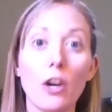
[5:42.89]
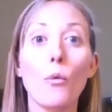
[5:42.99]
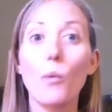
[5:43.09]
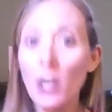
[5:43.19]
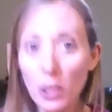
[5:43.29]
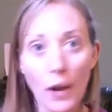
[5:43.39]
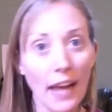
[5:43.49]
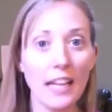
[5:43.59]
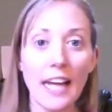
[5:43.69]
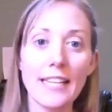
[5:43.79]
Where do you get
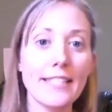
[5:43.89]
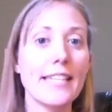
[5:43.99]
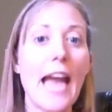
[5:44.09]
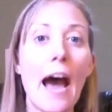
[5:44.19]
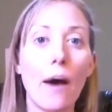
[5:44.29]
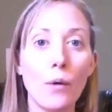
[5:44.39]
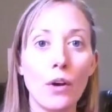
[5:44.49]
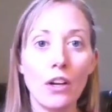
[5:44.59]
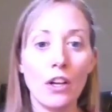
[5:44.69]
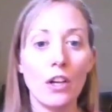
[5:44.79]
clients now?
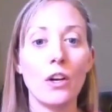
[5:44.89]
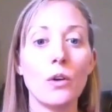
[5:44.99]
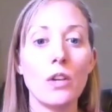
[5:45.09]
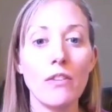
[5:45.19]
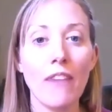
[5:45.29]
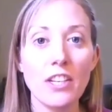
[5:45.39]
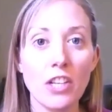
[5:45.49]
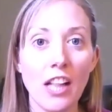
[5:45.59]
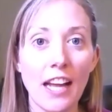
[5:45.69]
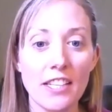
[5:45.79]
Who do you find your
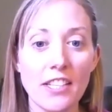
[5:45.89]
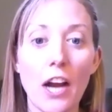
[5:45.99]
clients are?